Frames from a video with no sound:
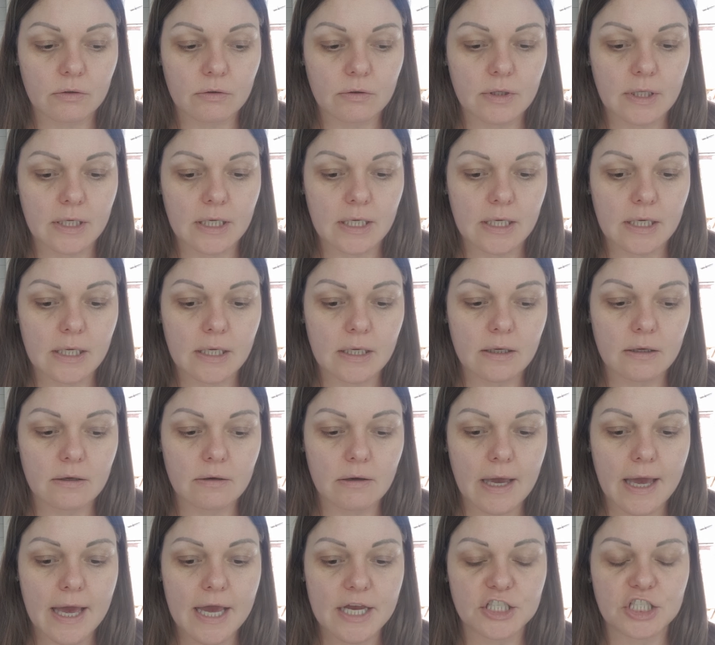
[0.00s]
the
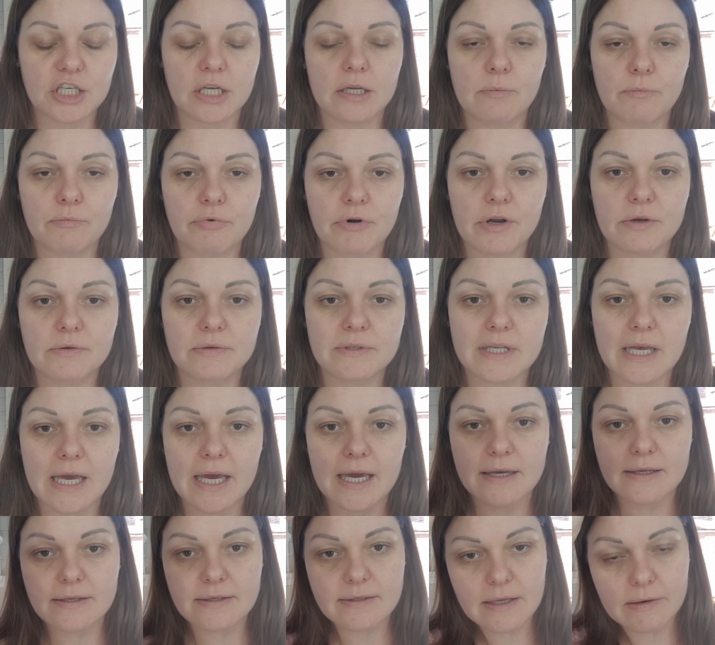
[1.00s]
hair shedding
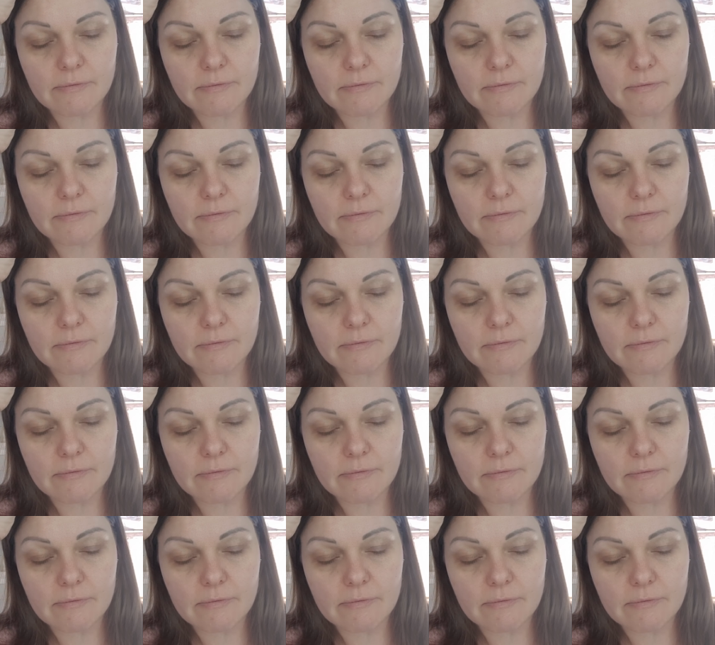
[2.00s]
process,